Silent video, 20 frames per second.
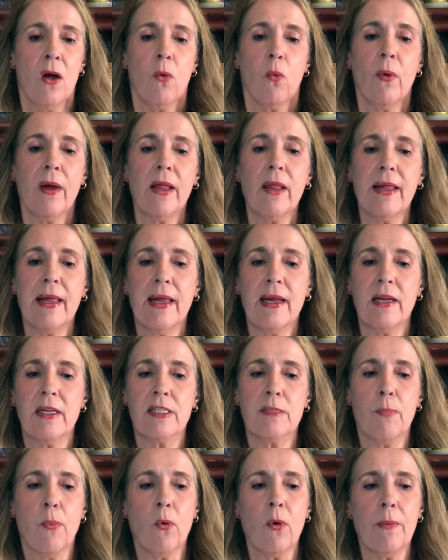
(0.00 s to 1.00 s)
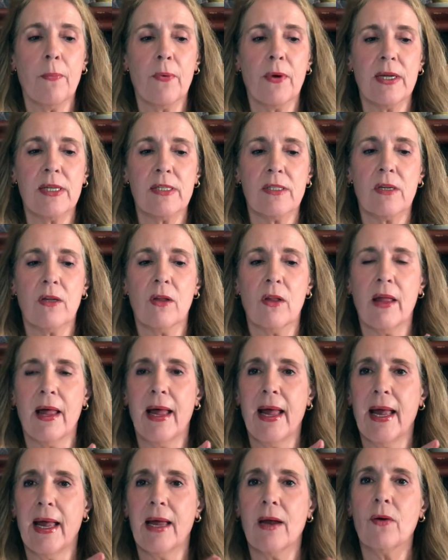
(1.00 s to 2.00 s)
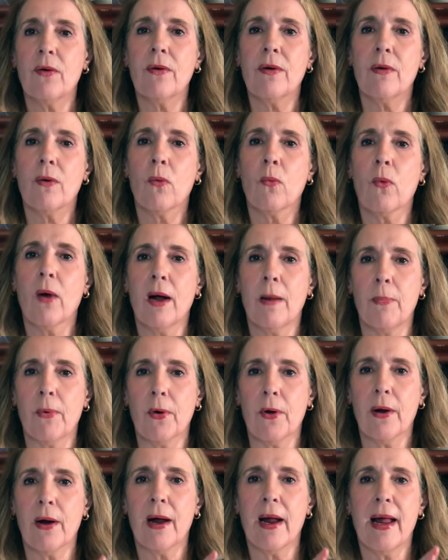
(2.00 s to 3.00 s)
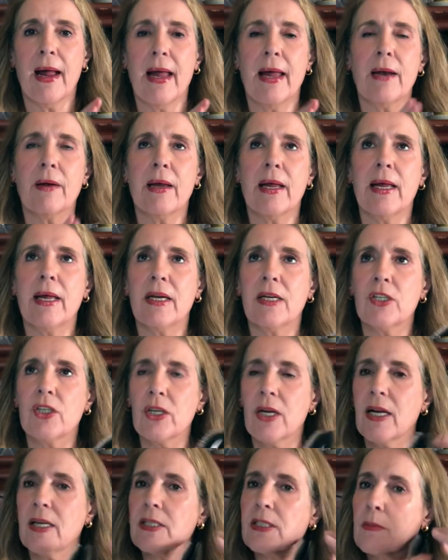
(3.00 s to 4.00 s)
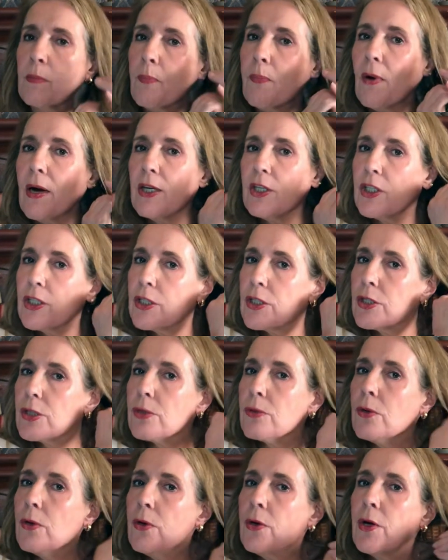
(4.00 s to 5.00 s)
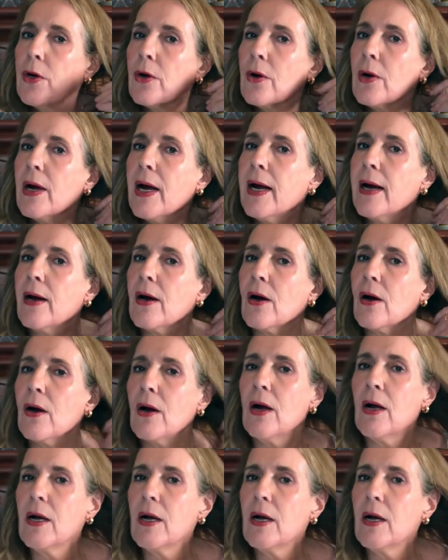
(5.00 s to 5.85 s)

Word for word: Well, it is boar bristle and rubber, and it just brushes through your hair